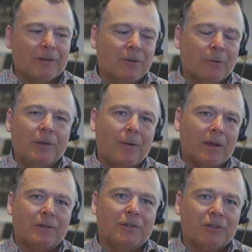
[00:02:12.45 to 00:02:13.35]
So when you
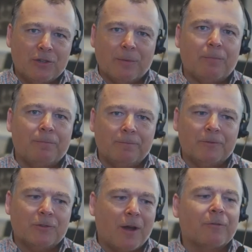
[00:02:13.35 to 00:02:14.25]
actually ship
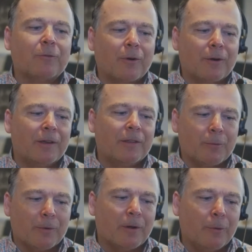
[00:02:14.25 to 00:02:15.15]
software in the
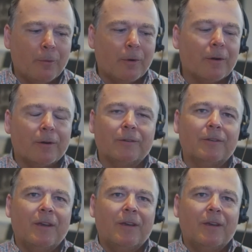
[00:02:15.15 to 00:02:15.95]
real world,